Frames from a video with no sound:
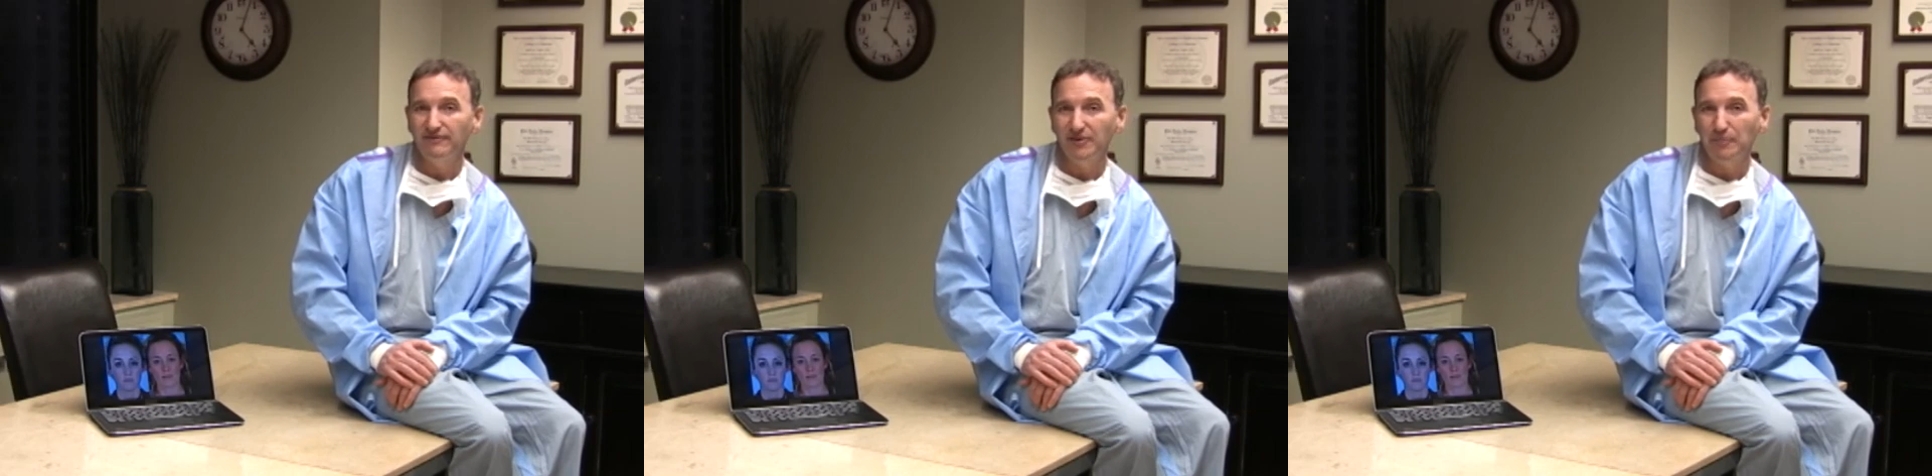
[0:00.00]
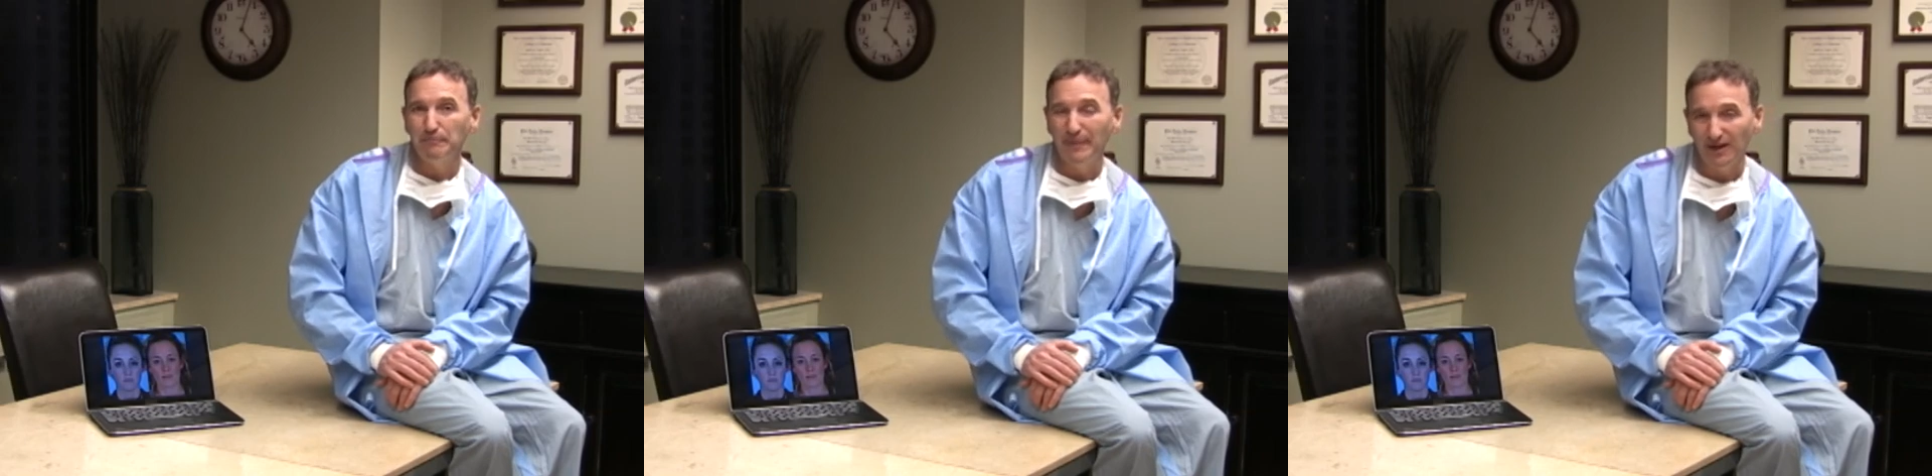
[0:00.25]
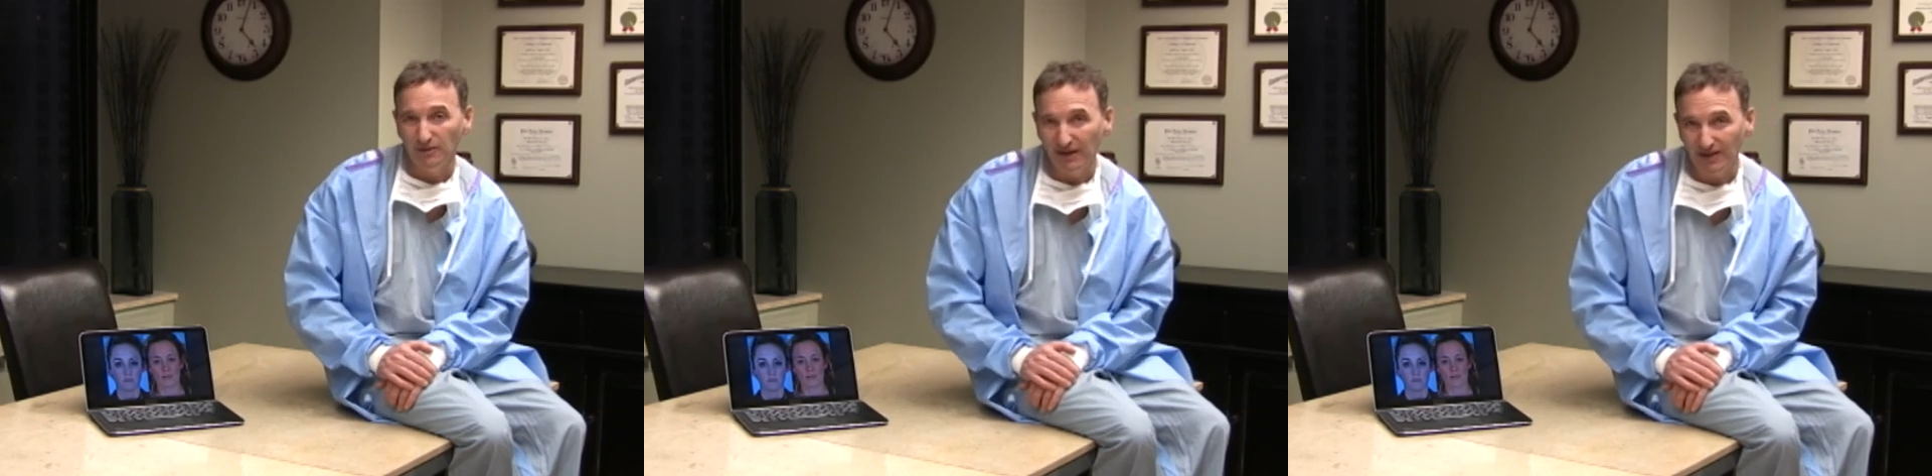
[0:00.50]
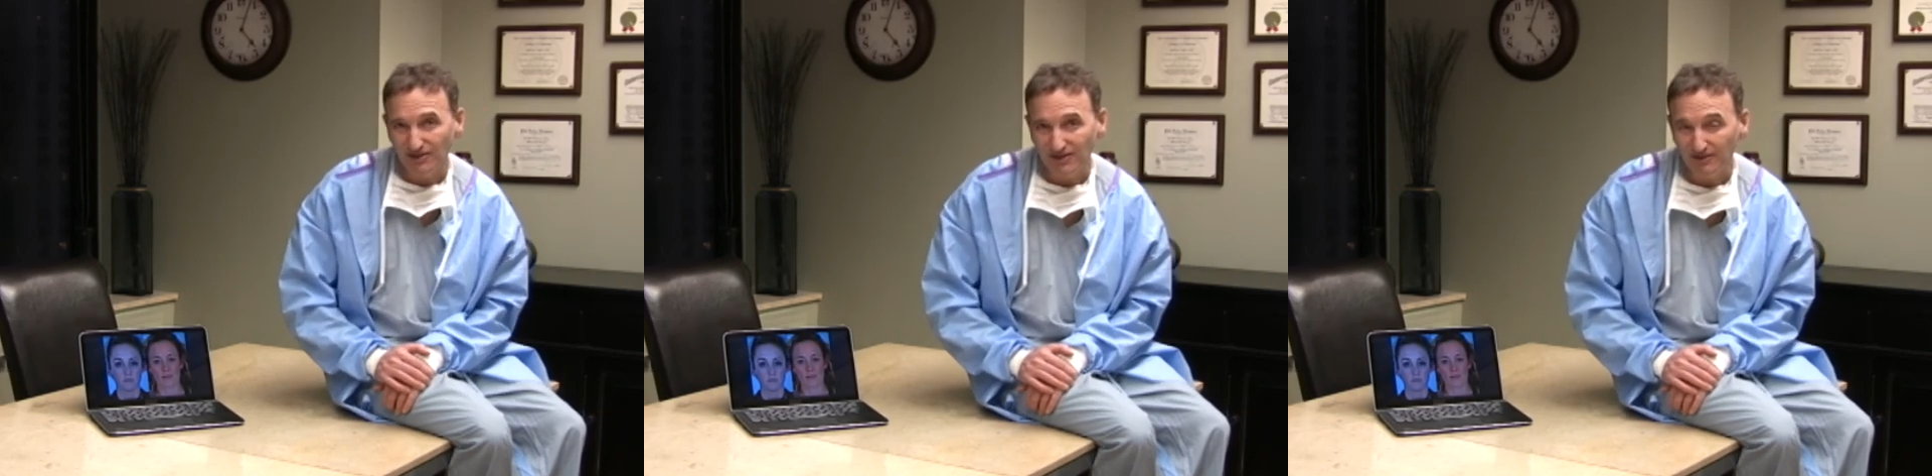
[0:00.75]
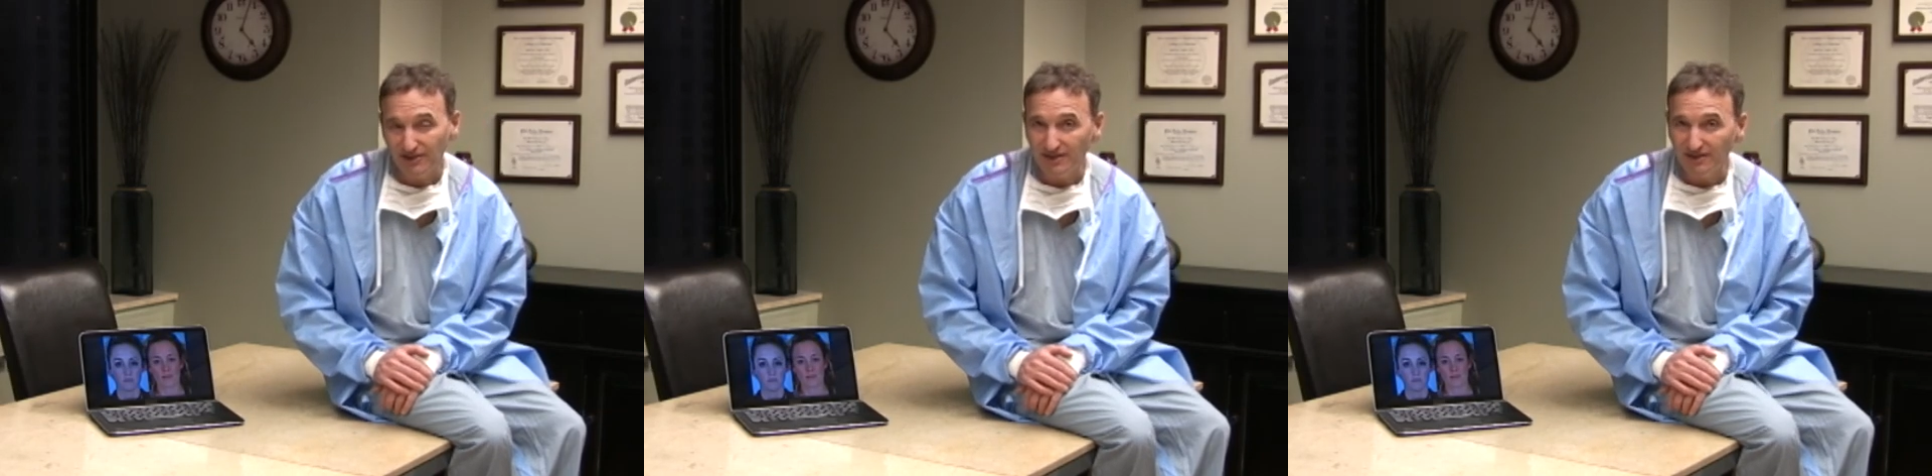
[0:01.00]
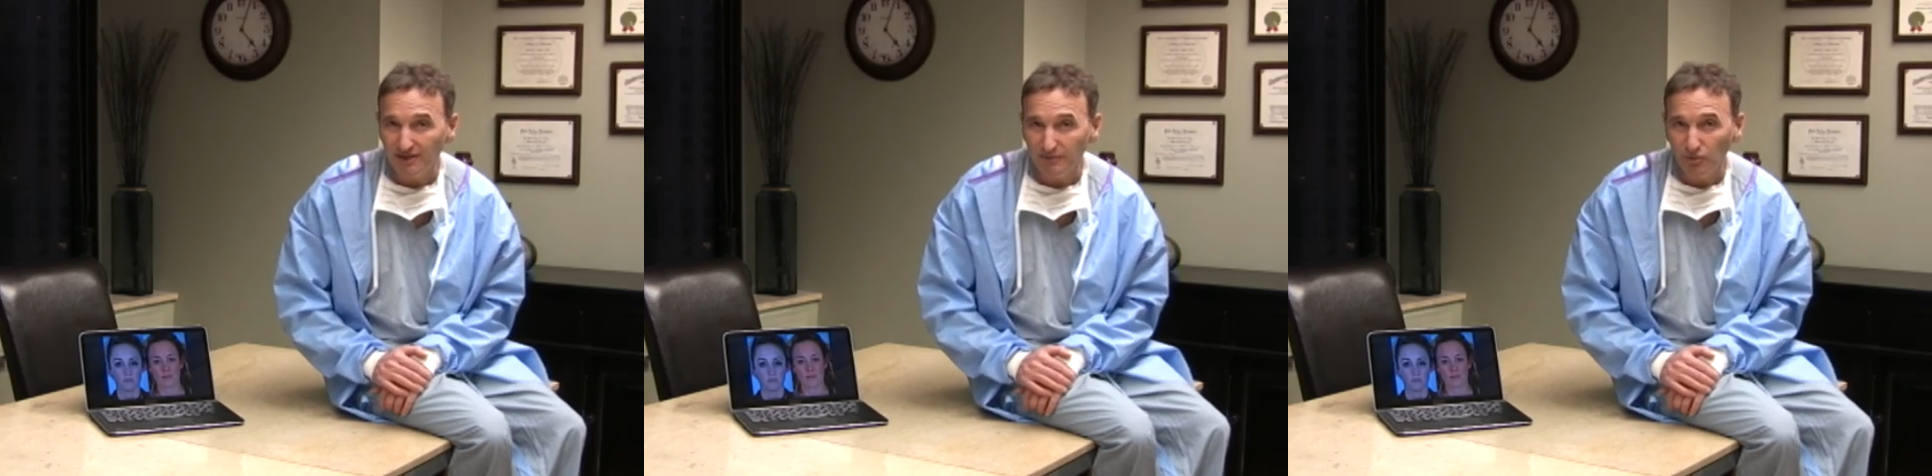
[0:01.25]
feel better about herself, because the
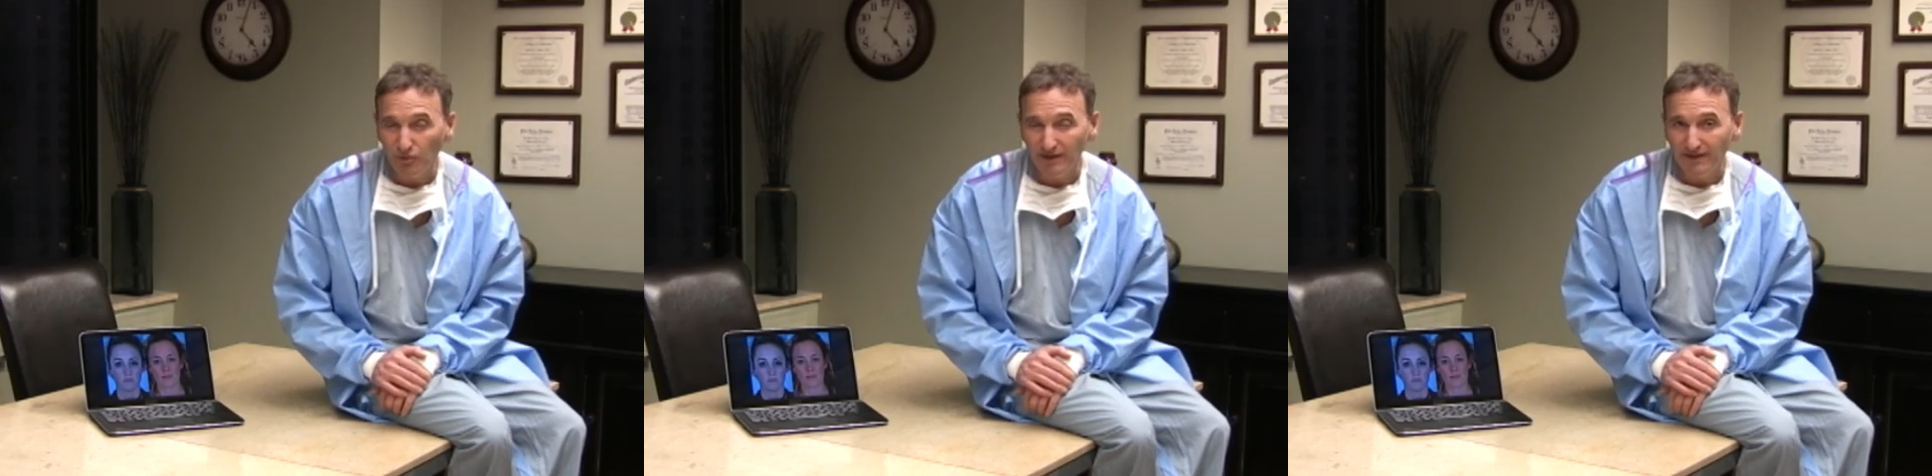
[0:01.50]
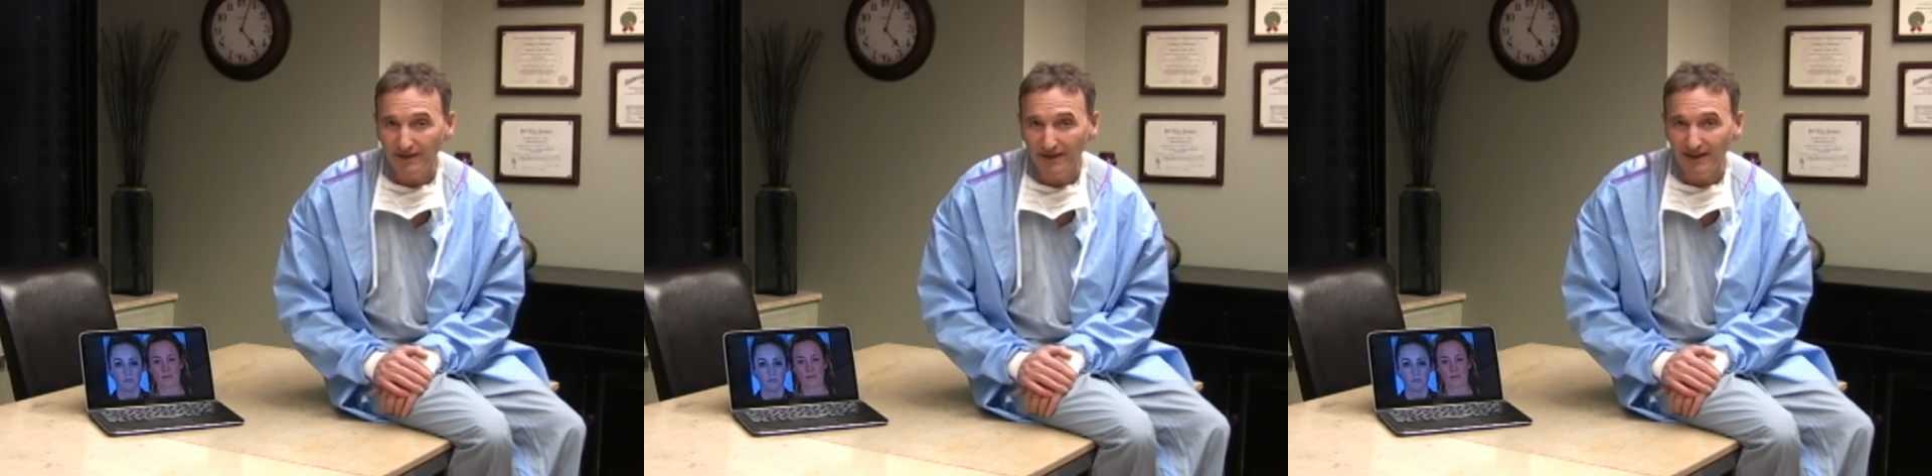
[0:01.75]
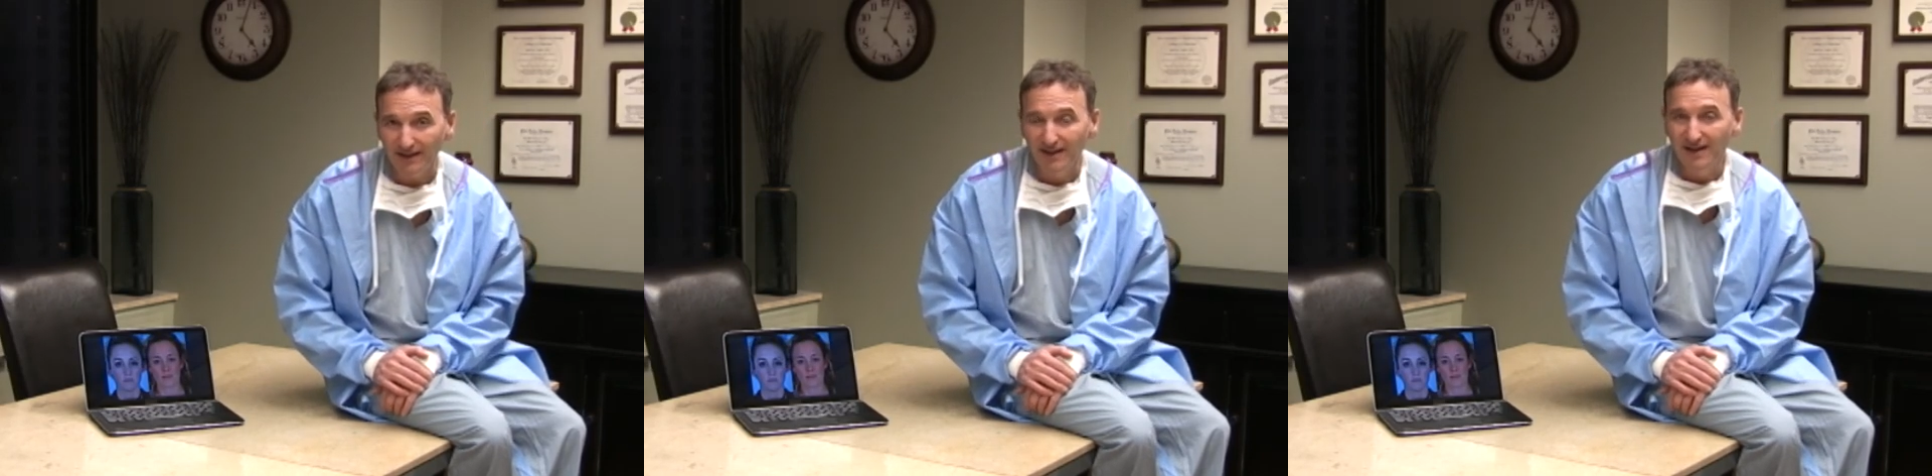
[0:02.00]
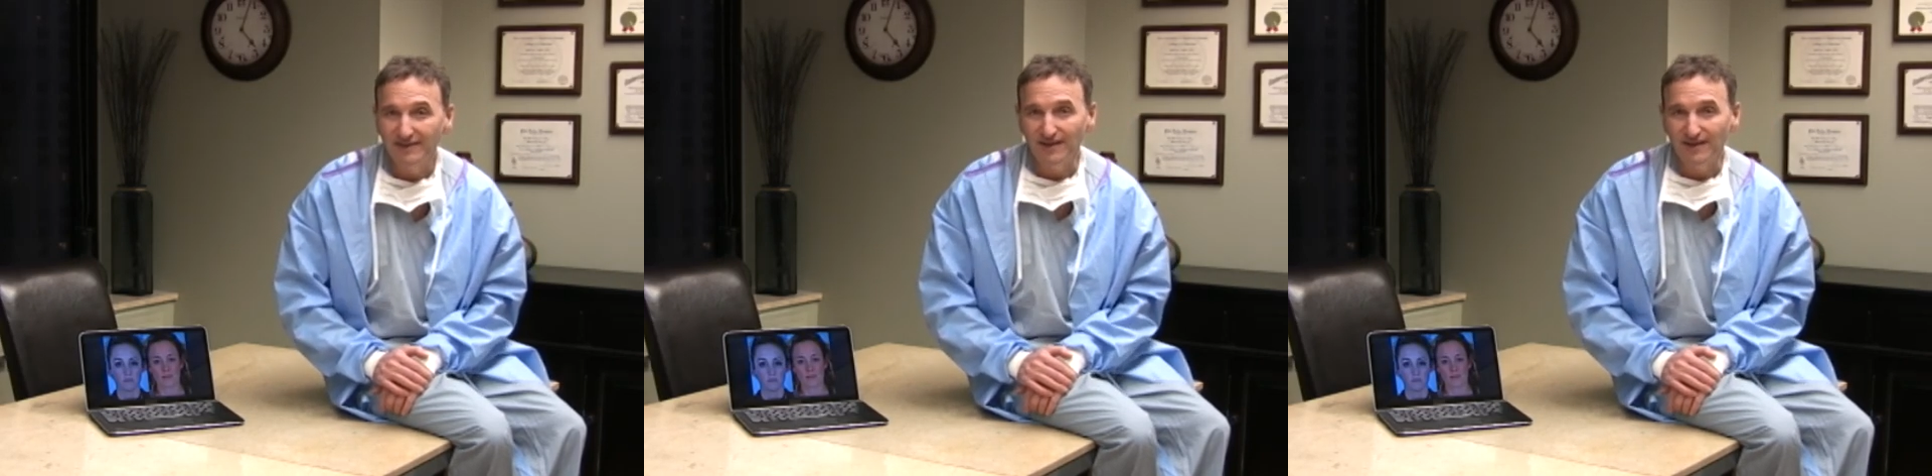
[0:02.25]
number one thing